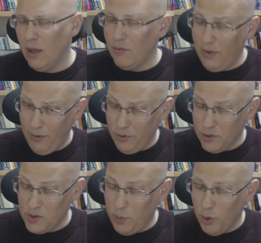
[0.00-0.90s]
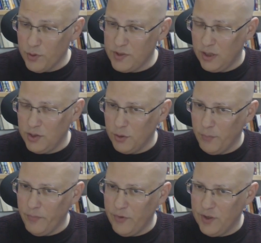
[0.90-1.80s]
we have transposed
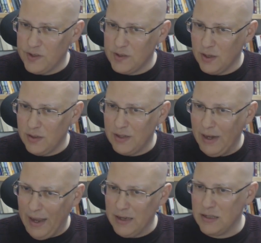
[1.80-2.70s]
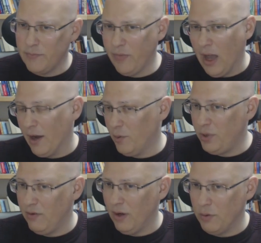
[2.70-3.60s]
into this delayed
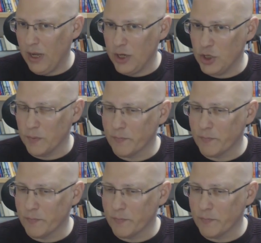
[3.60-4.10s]
Alapin variation.